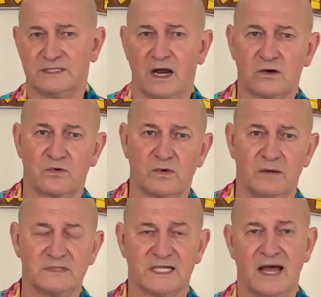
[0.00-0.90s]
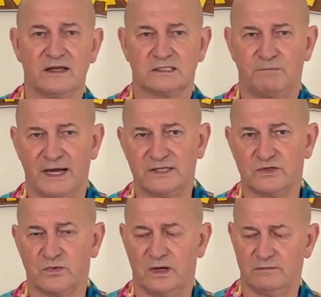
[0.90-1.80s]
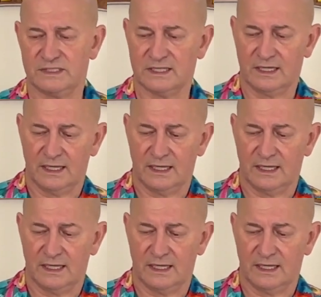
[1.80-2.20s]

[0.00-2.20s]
dark rums, spiced rums.